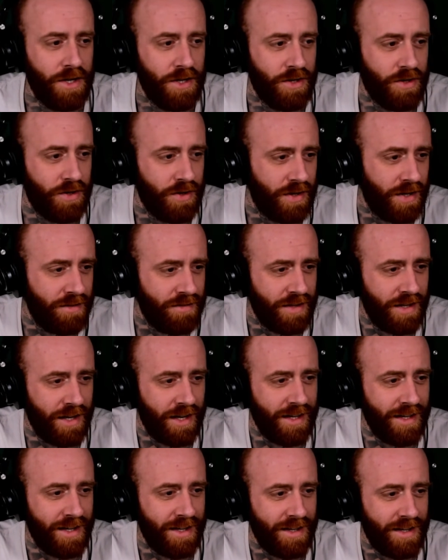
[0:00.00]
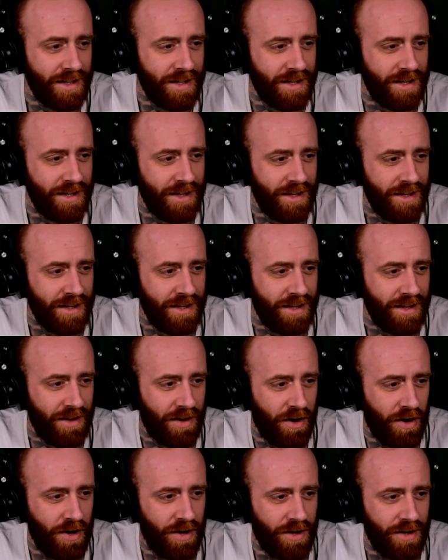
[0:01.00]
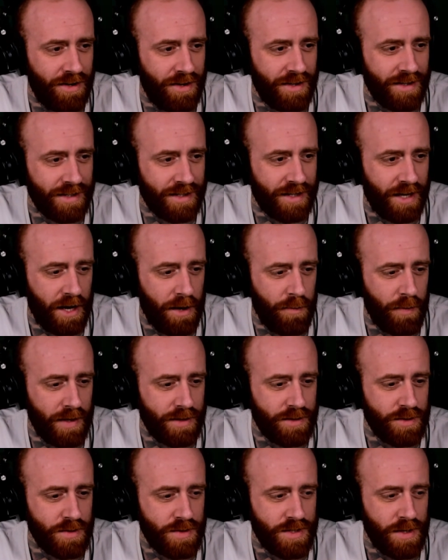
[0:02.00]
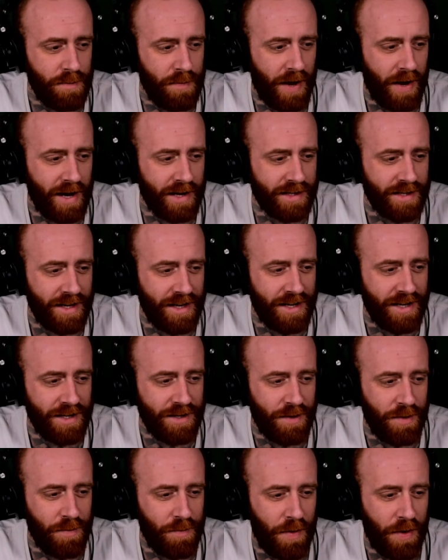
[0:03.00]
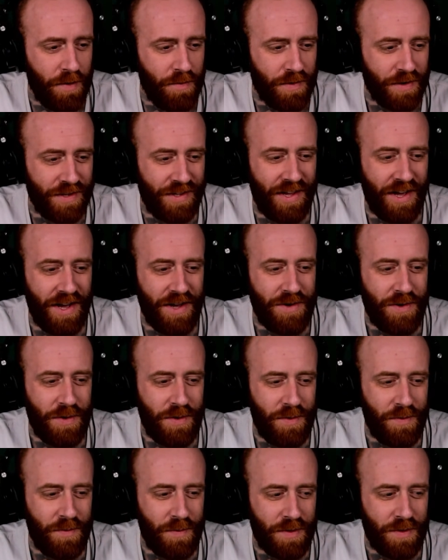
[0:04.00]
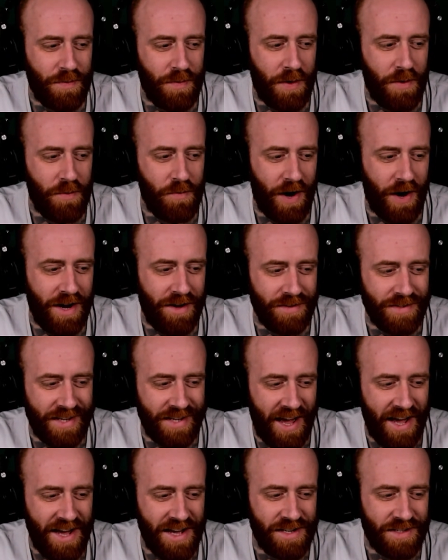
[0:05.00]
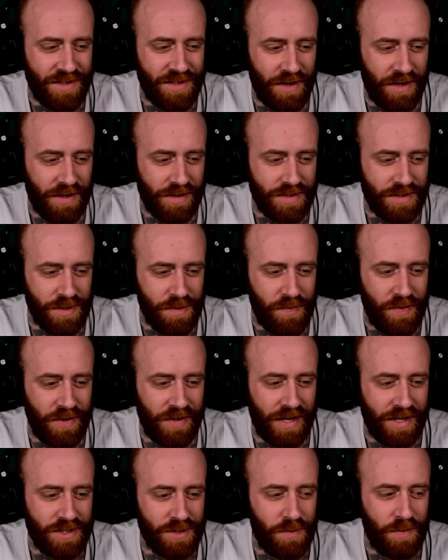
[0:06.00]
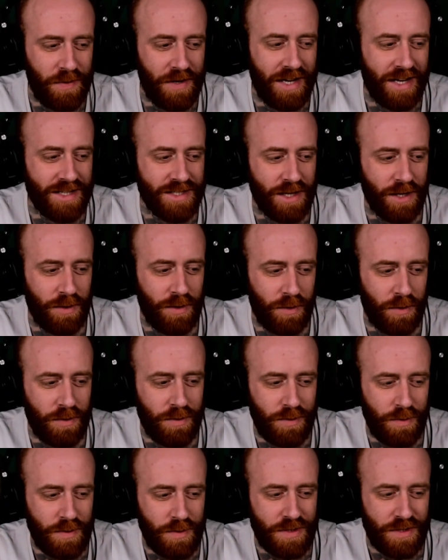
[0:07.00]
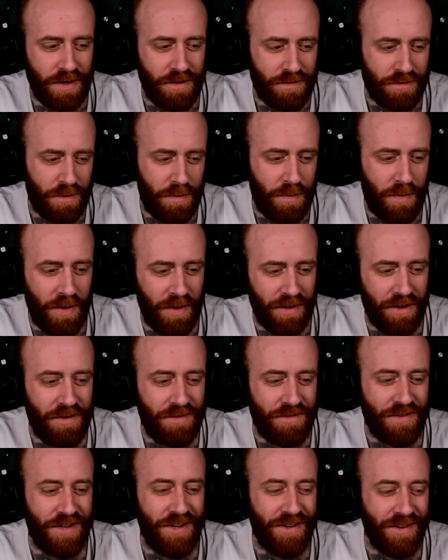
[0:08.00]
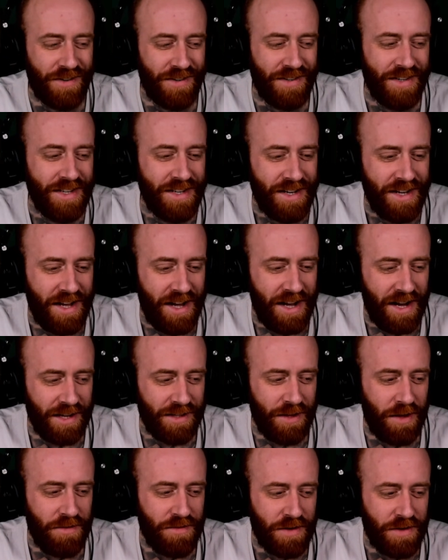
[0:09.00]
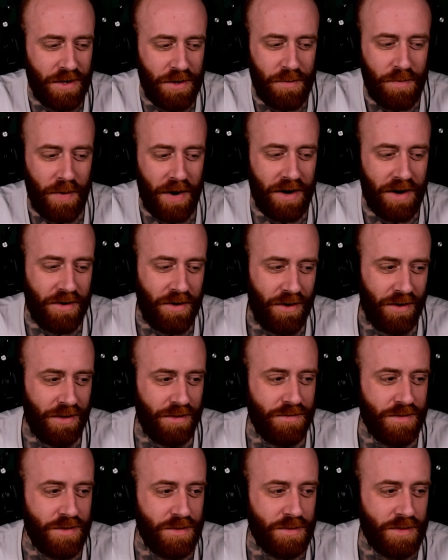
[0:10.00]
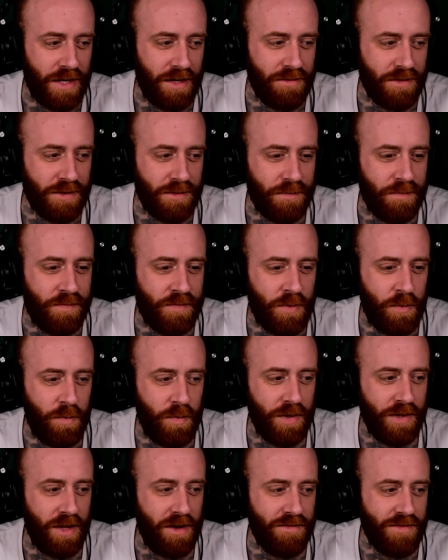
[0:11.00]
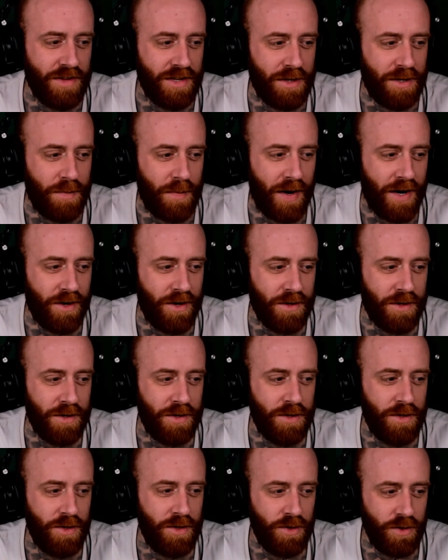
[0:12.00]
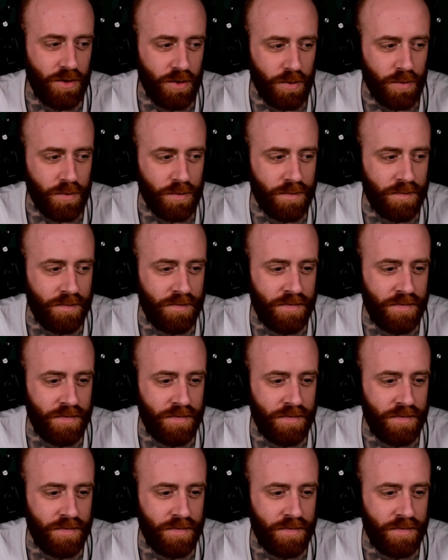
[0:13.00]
Good evening, all. Can't wait to sit back in my recliner with my wild cat and dog sleeping next to me as I learn new stuff from all of you. I love and admire all of you, David. We love and admire you.